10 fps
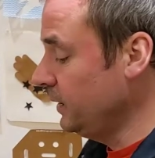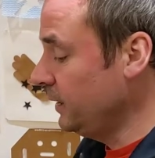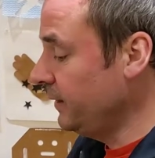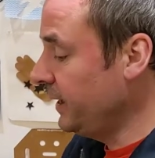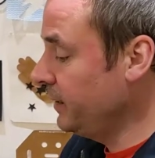
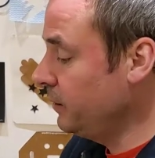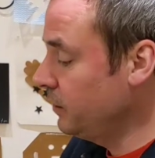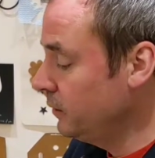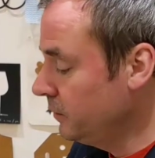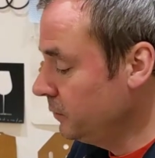and
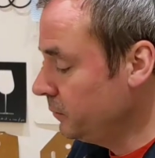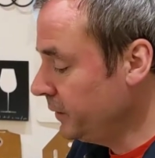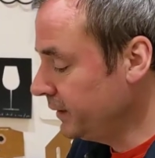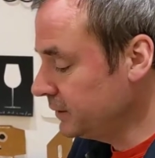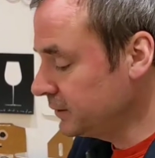then put
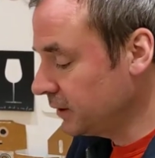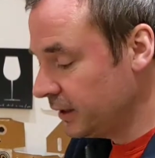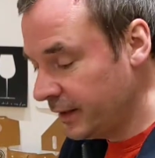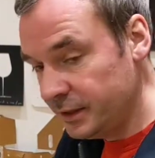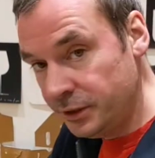your hand
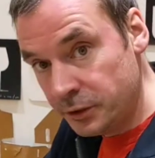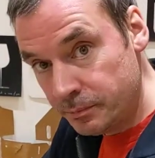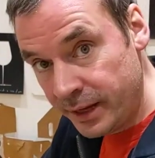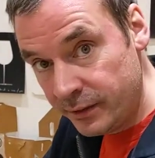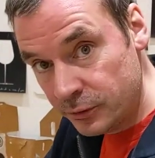inside, and then you
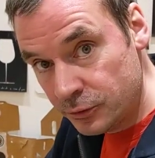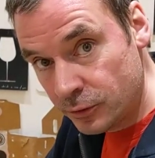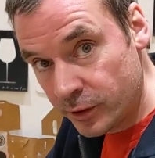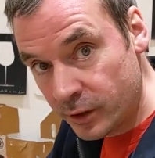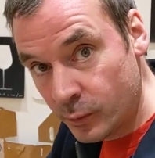can make the
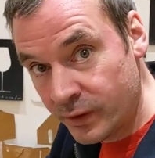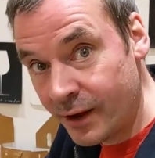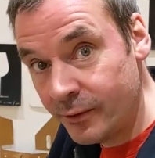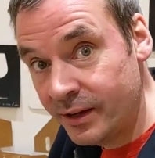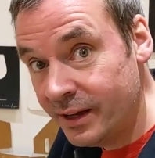drawing
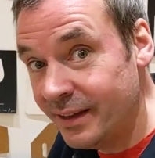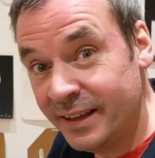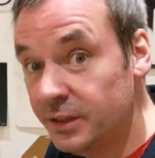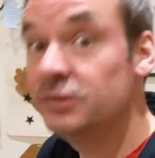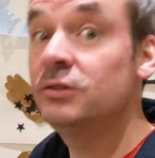without,
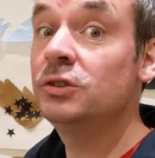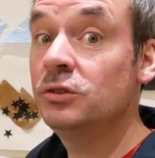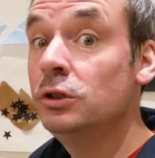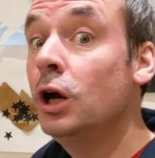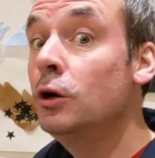then there's
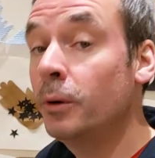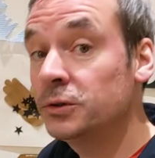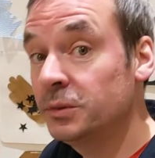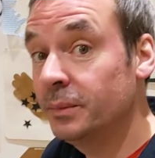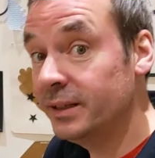just no
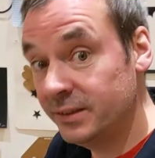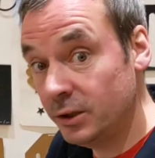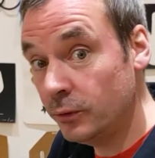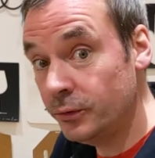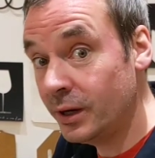
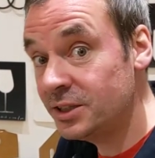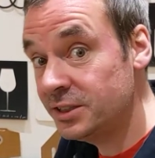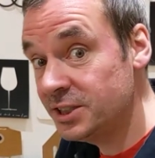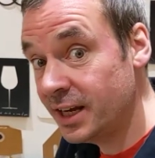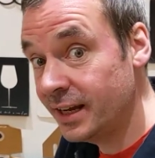possibility of you
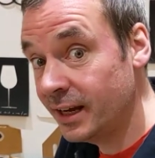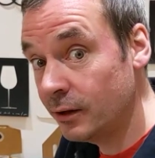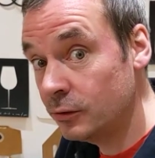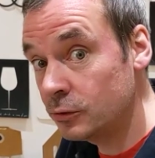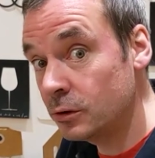actually checking
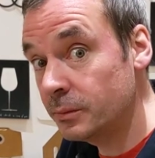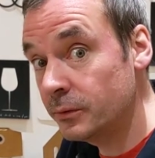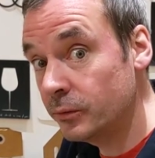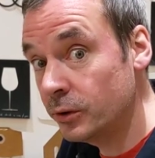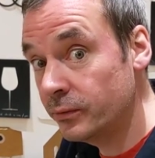out the drawing
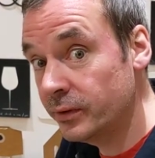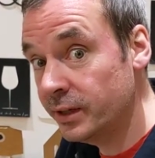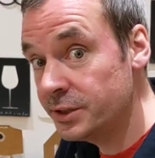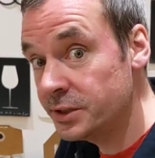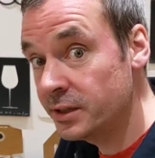before you're
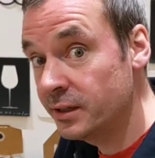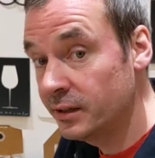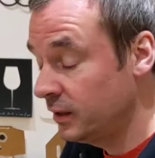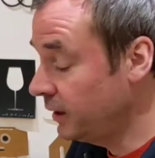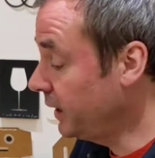finished.
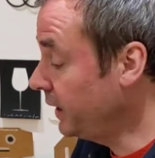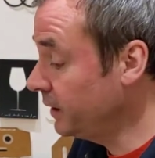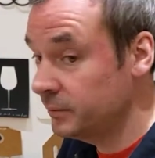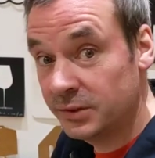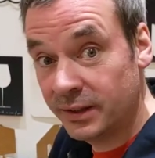
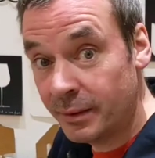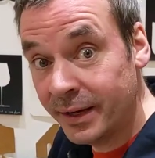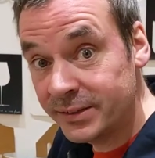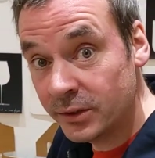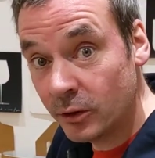So that
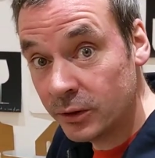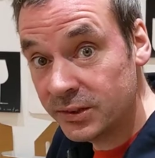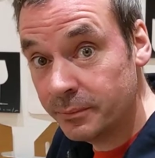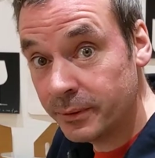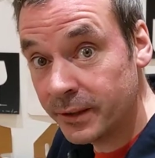makes it a lot
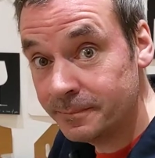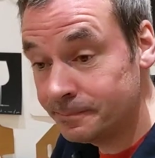simpler.